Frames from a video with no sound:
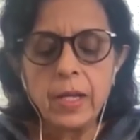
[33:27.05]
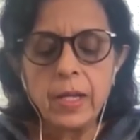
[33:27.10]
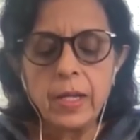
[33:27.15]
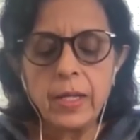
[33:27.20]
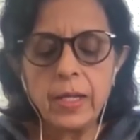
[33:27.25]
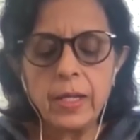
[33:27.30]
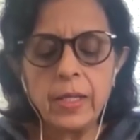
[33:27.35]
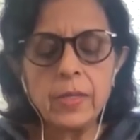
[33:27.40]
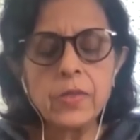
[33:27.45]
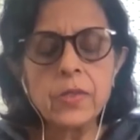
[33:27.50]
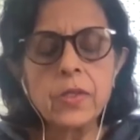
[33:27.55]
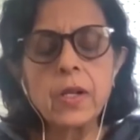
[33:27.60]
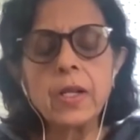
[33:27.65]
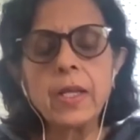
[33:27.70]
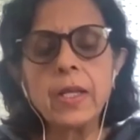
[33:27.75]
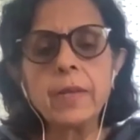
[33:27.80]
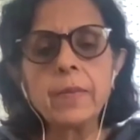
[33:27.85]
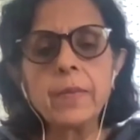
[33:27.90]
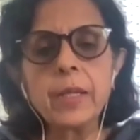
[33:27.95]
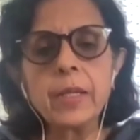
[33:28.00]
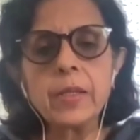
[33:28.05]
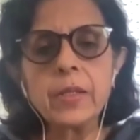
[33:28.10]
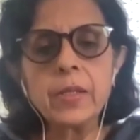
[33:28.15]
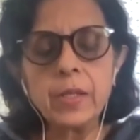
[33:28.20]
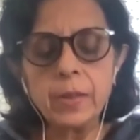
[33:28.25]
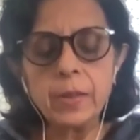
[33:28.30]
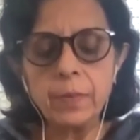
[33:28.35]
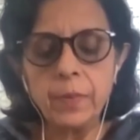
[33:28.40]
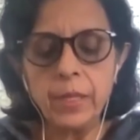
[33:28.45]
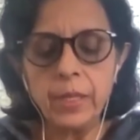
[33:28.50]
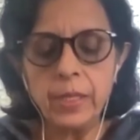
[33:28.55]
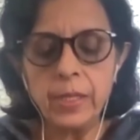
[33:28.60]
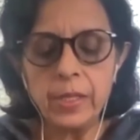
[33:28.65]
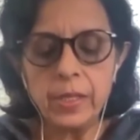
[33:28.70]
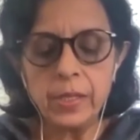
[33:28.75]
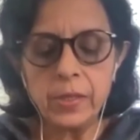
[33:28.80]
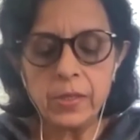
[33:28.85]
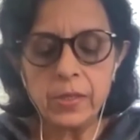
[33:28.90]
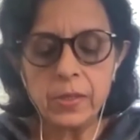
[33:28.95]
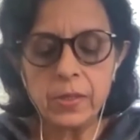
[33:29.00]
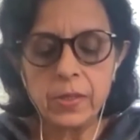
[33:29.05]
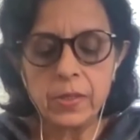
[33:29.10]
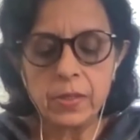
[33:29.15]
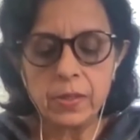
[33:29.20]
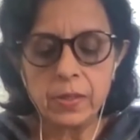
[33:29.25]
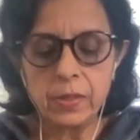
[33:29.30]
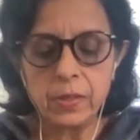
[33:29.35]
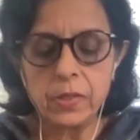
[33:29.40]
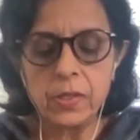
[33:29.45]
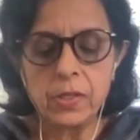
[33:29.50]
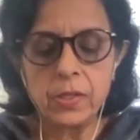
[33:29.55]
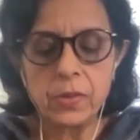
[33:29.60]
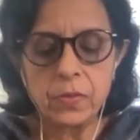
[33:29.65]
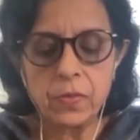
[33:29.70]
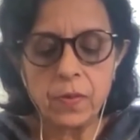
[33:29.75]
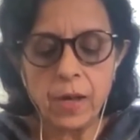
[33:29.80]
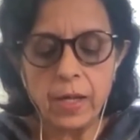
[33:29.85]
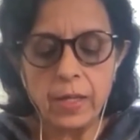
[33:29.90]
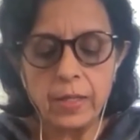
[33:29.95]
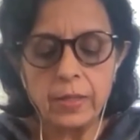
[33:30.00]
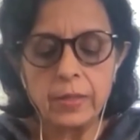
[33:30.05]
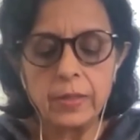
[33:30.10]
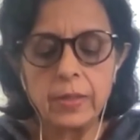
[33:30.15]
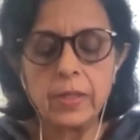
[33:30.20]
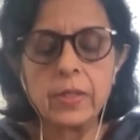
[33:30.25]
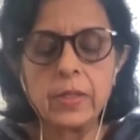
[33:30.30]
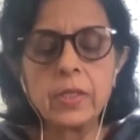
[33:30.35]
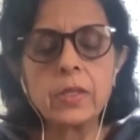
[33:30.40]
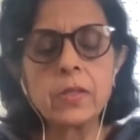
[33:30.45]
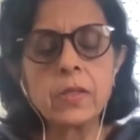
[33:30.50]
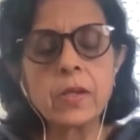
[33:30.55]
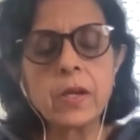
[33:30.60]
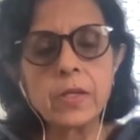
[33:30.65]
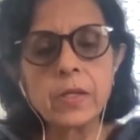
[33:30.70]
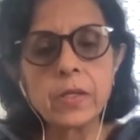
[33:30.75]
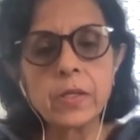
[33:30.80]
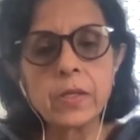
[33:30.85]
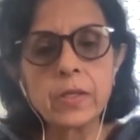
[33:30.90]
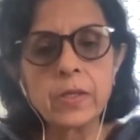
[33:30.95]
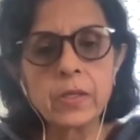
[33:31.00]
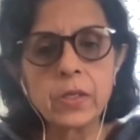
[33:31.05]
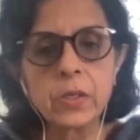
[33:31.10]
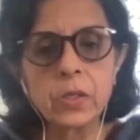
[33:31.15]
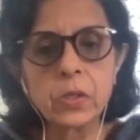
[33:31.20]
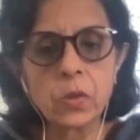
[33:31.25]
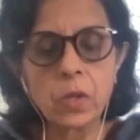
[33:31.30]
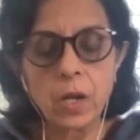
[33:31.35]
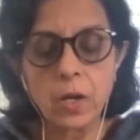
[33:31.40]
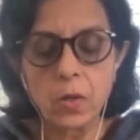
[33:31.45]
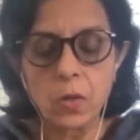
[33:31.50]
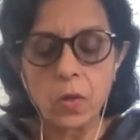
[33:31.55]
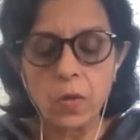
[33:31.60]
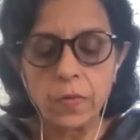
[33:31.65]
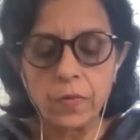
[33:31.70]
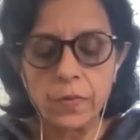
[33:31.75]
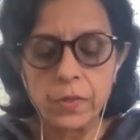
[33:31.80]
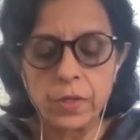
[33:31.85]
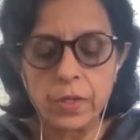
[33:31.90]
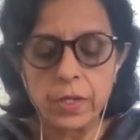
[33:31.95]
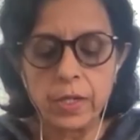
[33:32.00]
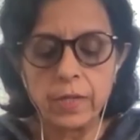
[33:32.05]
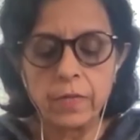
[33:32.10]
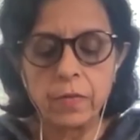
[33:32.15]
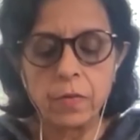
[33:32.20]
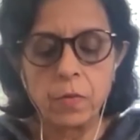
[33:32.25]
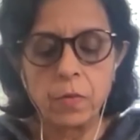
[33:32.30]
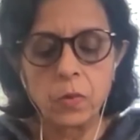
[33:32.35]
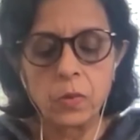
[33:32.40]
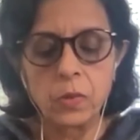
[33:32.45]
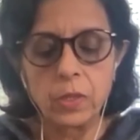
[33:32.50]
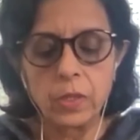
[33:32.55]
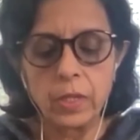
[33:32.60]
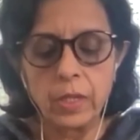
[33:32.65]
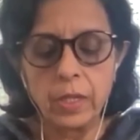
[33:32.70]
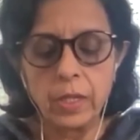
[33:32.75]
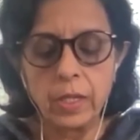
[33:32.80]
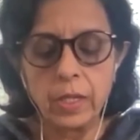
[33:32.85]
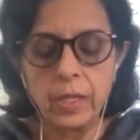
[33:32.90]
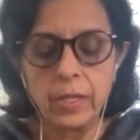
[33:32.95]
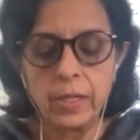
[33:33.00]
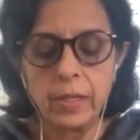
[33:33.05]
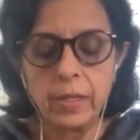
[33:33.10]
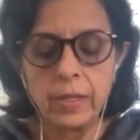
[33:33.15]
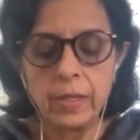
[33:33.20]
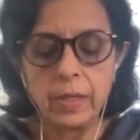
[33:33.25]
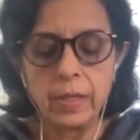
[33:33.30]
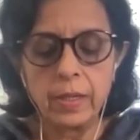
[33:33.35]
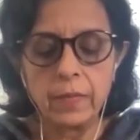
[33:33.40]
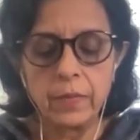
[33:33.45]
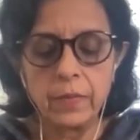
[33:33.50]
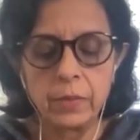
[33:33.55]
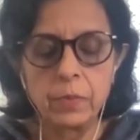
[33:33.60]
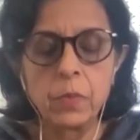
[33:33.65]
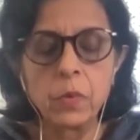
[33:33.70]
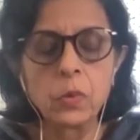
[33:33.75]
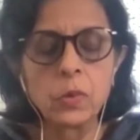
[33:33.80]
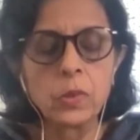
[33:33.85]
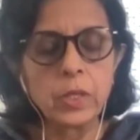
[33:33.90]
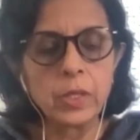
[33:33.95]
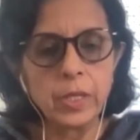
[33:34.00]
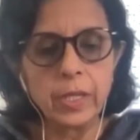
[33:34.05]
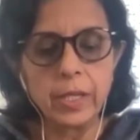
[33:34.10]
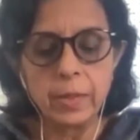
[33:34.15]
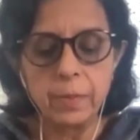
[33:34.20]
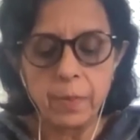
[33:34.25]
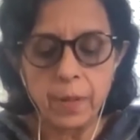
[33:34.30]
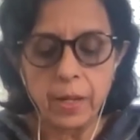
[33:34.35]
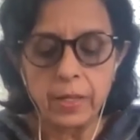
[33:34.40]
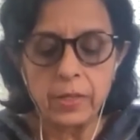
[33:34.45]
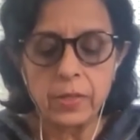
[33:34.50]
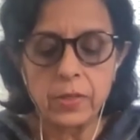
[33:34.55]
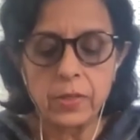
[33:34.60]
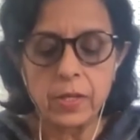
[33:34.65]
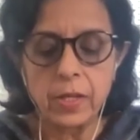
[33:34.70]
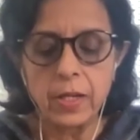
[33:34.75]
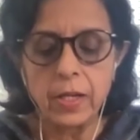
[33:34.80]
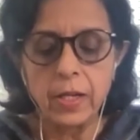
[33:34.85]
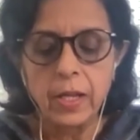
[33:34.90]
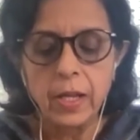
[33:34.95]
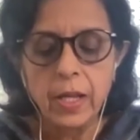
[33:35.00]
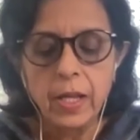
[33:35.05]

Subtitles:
he has claimed that he mediated the ceasefire, that he threatened to cut off trade for both India and with both India and Pakistan,